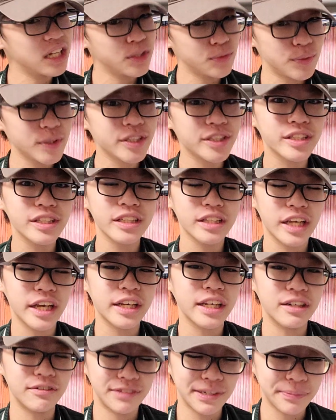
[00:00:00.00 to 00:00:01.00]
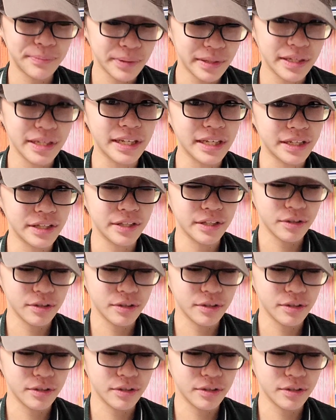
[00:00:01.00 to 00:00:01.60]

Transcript: Basically like a ripple in